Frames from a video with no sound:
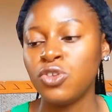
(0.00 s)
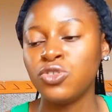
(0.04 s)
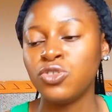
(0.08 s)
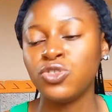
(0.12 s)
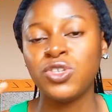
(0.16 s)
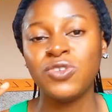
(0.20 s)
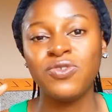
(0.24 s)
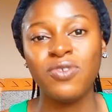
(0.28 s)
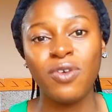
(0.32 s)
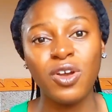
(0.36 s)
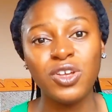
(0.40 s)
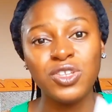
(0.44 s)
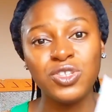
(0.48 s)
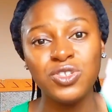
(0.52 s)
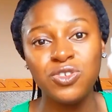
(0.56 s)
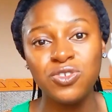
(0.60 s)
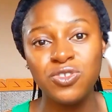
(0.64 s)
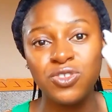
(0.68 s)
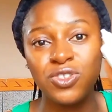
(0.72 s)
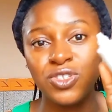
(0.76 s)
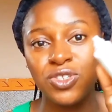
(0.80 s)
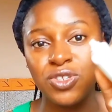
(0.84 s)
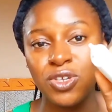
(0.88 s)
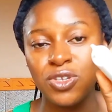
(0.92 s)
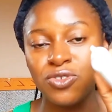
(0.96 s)
So if you're going to
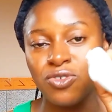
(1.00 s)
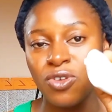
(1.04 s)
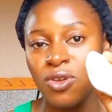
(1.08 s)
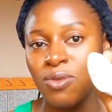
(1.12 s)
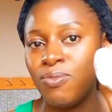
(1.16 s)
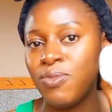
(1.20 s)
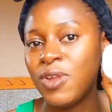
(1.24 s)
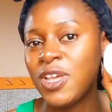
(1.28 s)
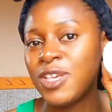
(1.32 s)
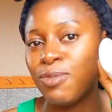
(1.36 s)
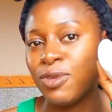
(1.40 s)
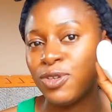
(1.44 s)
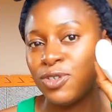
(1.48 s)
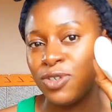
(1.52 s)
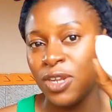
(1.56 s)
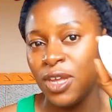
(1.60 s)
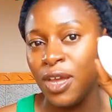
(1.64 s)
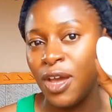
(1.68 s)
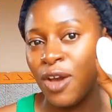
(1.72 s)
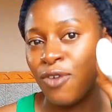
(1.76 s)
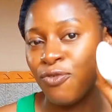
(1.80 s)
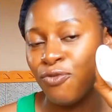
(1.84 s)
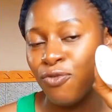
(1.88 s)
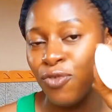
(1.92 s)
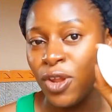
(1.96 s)
use the sunscreen, please make sure
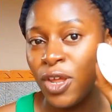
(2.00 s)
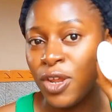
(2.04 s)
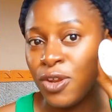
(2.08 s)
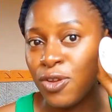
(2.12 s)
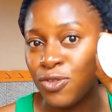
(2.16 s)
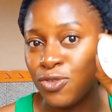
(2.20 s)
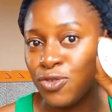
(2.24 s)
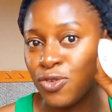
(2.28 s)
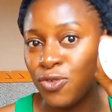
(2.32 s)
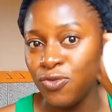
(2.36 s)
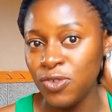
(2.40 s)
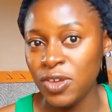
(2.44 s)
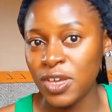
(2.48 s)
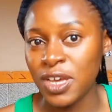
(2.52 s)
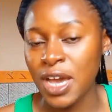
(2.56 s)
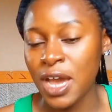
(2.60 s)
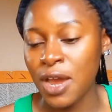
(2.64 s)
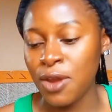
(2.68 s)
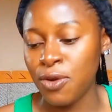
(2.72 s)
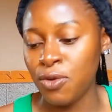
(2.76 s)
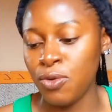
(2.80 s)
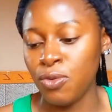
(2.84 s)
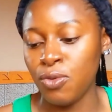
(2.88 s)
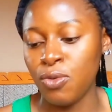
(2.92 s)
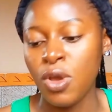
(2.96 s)
that you're following the
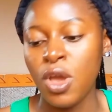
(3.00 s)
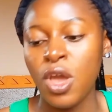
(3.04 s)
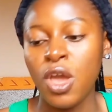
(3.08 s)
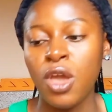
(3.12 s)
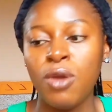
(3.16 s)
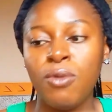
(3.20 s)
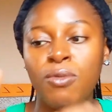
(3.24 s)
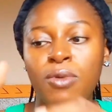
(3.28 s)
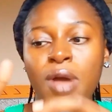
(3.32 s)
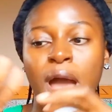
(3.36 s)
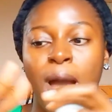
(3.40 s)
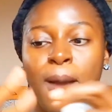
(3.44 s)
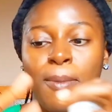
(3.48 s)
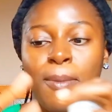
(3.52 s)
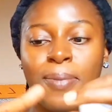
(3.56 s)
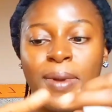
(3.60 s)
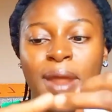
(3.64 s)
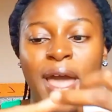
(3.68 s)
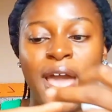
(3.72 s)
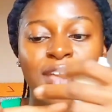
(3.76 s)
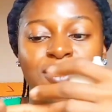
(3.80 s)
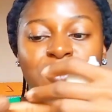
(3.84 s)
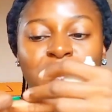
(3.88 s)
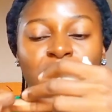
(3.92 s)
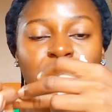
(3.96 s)
2-finger rule.
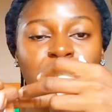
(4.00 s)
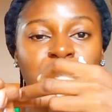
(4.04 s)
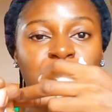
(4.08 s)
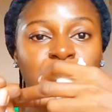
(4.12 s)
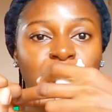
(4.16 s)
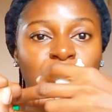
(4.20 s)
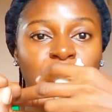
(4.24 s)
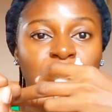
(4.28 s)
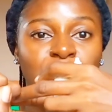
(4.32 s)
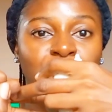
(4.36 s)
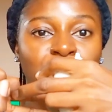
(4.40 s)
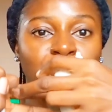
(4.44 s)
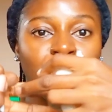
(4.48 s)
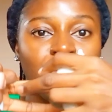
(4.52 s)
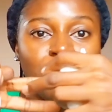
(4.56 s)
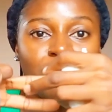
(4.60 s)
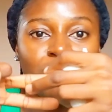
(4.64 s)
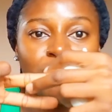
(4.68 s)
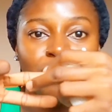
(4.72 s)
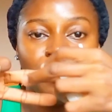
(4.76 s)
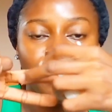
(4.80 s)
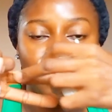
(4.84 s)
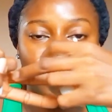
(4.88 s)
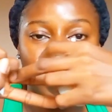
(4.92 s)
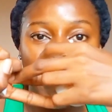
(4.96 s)
Apply sunscreen from
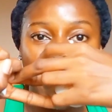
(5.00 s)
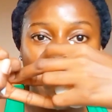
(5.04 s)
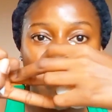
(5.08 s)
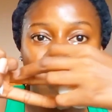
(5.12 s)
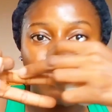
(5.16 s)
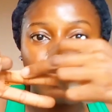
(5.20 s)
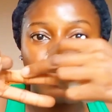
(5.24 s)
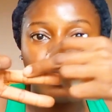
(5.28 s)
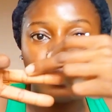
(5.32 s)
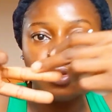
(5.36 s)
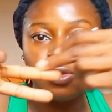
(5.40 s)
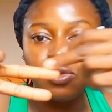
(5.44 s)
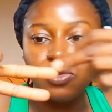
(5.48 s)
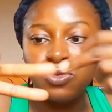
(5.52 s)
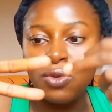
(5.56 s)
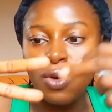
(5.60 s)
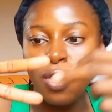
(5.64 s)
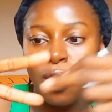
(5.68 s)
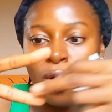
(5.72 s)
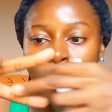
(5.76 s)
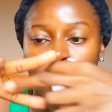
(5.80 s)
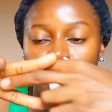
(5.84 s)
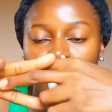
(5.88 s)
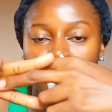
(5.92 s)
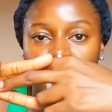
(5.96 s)
down to
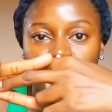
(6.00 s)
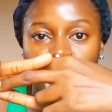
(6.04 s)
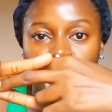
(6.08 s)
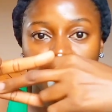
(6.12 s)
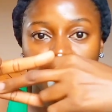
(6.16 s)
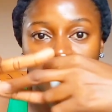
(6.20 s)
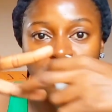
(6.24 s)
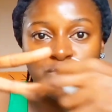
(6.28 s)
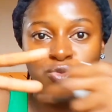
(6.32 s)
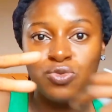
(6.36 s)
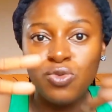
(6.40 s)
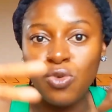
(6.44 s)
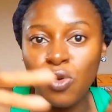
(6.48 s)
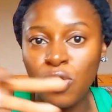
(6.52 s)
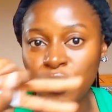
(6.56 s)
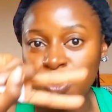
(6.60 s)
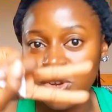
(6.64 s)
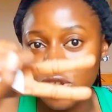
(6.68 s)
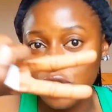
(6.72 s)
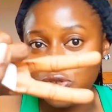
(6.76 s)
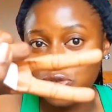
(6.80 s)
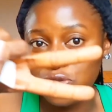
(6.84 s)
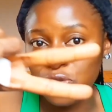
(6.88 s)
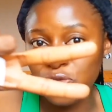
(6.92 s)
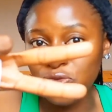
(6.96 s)
up, 2 on
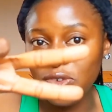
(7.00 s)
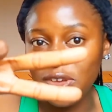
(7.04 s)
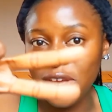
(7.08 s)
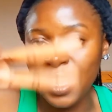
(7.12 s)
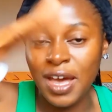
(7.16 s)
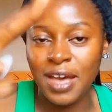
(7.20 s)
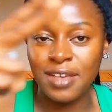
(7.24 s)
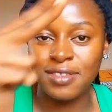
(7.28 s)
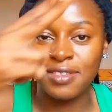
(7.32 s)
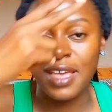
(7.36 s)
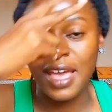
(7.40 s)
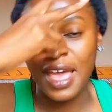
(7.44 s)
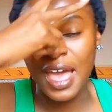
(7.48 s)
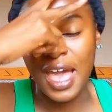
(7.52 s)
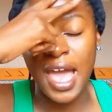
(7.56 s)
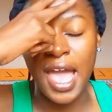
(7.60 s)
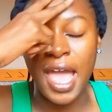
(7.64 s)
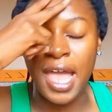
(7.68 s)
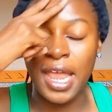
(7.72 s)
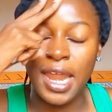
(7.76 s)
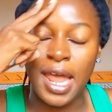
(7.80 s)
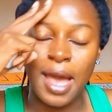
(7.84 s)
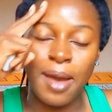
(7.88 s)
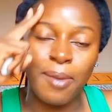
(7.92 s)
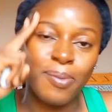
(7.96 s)
these 2 fingers,
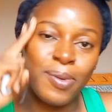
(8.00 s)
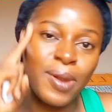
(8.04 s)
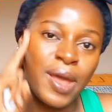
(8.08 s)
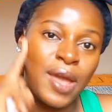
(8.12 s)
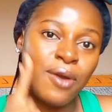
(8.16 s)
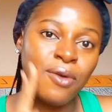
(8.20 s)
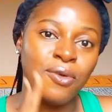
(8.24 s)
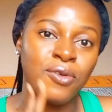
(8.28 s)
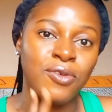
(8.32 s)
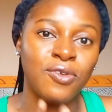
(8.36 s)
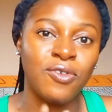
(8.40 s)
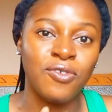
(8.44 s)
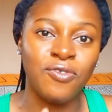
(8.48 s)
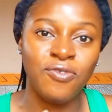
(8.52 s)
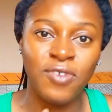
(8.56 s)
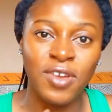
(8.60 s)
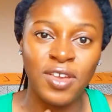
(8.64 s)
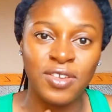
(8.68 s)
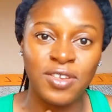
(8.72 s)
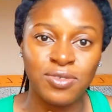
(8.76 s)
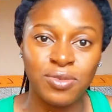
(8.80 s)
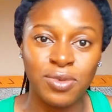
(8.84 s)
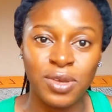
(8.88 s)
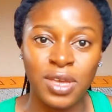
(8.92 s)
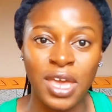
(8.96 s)
and apply on your
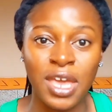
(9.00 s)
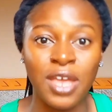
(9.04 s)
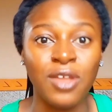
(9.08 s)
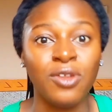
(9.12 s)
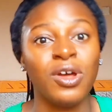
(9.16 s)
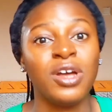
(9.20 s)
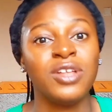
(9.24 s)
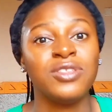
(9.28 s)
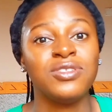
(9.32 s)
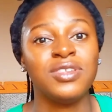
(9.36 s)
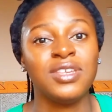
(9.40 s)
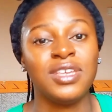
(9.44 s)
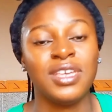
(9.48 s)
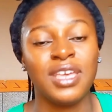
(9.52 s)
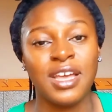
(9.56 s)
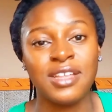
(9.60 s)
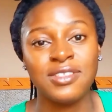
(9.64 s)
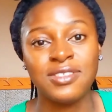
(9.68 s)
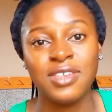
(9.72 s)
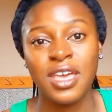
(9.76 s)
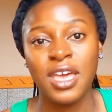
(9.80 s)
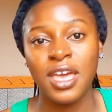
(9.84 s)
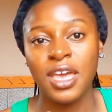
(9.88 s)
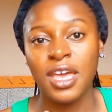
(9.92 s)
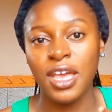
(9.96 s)
face, okay, in order to
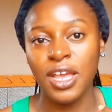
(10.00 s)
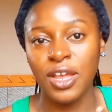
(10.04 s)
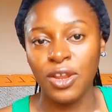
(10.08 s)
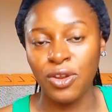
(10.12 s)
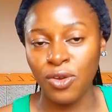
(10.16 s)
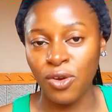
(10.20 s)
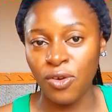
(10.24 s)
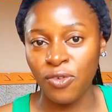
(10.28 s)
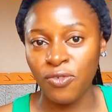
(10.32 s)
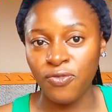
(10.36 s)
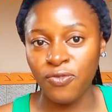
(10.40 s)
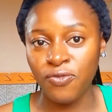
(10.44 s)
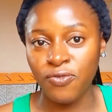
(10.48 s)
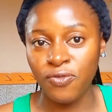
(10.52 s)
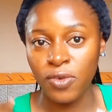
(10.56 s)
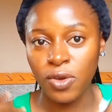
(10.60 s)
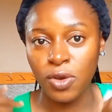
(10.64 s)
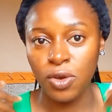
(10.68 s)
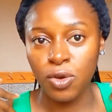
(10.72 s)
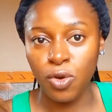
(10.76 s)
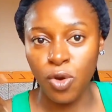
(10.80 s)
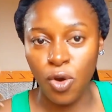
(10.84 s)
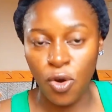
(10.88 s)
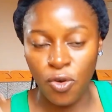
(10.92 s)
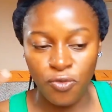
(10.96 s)
get enough
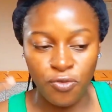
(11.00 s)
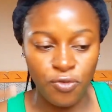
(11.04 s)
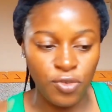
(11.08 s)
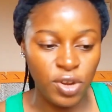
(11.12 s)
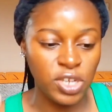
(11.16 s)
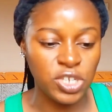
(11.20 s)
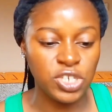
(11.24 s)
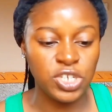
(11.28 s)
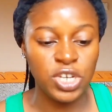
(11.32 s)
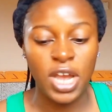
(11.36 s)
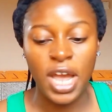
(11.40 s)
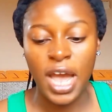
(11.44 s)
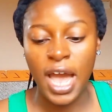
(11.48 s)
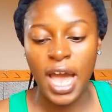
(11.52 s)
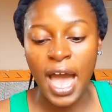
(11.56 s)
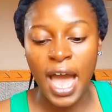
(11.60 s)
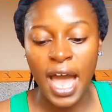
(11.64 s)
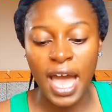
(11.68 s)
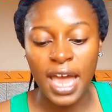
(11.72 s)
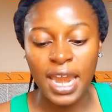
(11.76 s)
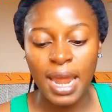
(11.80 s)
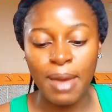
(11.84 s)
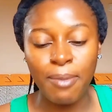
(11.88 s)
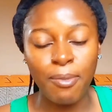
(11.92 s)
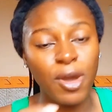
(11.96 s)
coverage.
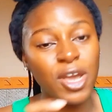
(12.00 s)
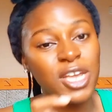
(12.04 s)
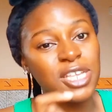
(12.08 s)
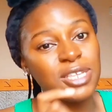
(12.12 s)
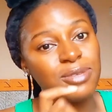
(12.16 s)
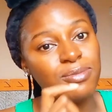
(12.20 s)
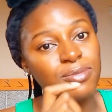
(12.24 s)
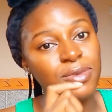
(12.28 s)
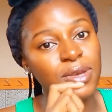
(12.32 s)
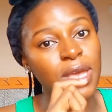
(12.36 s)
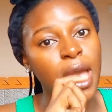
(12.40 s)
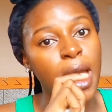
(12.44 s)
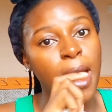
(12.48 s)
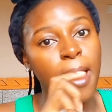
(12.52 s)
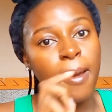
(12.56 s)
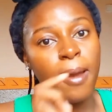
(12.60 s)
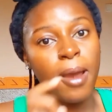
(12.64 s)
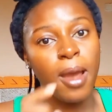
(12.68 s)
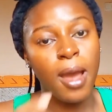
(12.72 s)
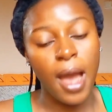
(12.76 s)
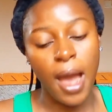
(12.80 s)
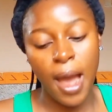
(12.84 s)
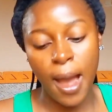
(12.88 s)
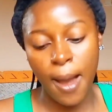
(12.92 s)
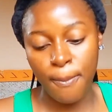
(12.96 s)
And I'm going to be
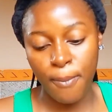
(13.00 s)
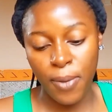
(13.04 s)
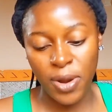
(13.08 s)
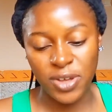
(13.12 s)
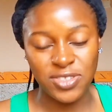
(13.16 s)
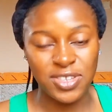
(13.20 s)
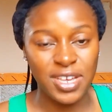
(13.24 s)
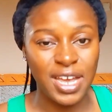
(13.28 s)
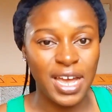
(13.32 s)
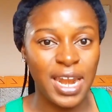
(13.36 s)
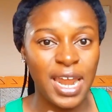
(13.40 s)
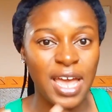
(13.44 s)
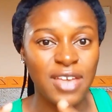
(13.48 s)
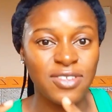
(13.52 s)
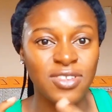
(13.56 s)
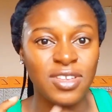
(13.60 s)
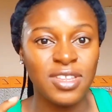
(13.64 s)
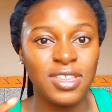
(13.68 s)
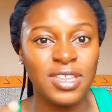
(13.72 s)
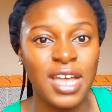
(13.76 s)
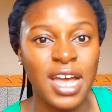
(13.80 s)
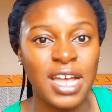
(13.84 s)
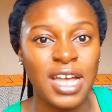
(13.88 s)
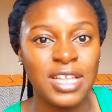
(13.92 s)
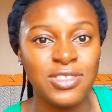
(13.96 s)

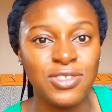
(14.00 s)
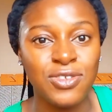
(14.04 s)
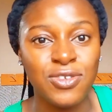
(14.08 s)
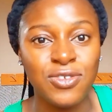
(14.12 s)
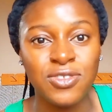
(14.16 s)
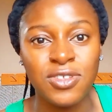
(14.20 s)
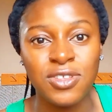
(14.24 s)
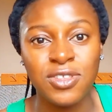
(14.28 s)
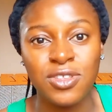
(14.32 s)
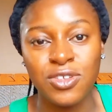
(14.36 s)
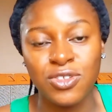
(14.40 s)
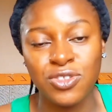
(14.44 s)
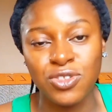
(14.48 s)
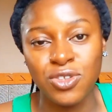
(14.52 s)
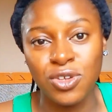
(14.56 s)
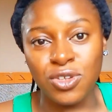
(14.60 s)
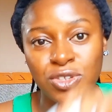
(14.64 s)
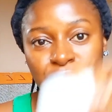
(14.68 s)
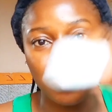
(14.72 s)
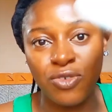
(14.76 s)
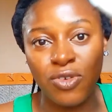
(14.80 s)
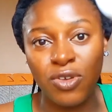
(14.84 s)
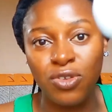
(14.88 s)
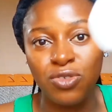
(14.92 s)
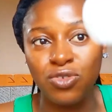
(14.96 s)
practicalizing that using this
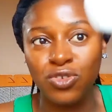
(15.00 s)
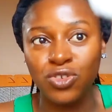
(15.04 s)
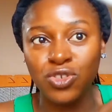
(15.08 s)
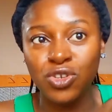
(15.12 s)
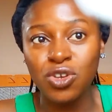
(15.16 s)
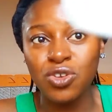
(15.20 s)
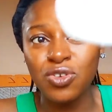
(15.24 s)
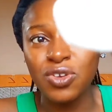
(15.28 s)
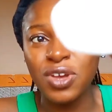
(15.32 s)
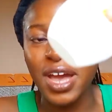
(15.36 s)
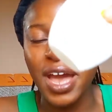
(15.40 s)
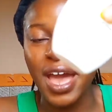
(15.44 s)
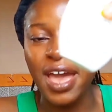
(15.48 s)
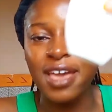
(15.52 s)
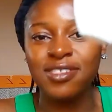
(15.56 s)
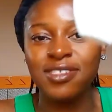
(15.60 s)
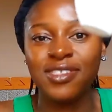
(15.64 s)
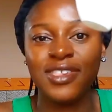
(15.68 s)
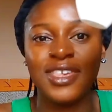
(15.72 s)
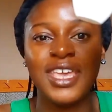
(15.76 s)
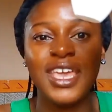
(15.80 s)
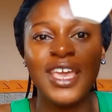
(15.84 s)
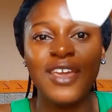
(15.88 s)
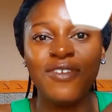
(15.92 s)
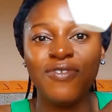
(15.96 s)
sunscreen to show you
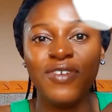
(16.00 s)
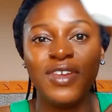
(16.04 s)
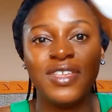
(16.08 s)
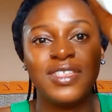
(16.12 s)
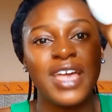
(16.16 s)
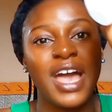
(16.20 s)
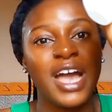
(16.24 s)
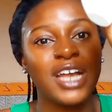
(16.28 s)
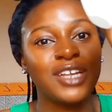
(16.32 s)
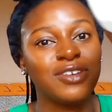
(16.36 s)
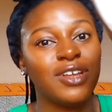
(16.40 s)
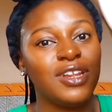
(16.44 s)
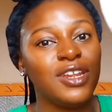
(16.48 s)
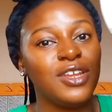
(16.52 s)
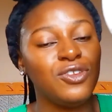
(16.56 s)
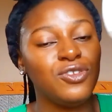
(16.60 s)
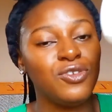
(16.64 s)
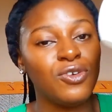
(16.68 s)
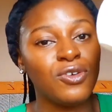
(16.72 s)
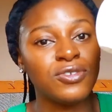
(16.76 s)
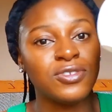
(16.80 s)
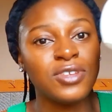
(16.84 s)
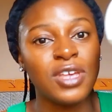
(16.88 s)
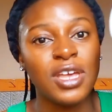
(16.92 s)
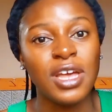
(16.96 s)
guys if it actually
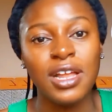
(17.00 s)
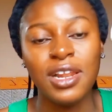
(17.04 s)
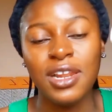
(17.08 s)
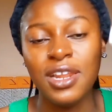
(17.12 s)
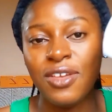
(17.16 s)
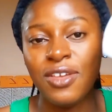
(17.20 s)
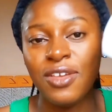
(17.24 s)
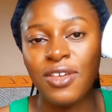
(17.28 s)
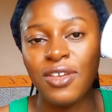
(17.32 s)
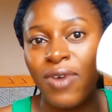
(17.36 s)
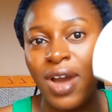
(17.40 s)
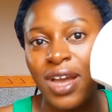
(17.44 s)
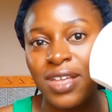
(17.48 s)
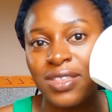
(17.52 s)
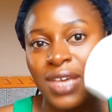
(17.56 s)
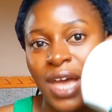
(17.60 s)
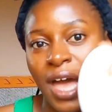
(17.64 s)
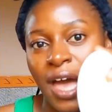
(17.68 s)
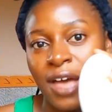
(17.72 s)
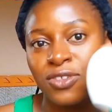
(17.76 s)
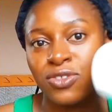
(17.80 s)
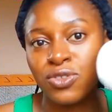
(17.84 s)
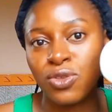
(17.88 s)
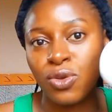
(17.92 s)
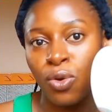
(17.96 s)
does leave white
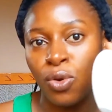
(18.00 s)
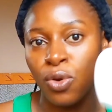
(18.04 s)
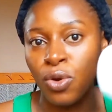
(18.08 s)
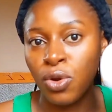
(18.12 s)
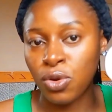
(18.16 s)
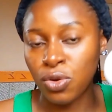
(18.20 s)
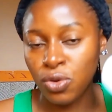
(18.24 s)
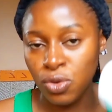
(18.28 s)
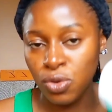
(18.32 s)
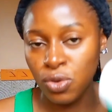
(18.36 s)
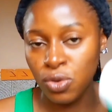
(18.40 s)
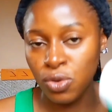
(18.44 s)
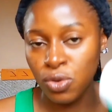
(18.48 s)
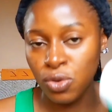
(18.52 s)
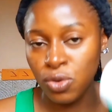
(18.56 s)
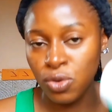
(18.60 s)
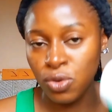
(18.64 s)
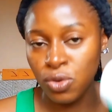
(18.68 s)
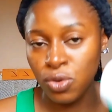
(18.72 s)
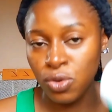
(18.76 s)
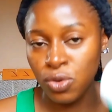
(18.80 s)
cast or not.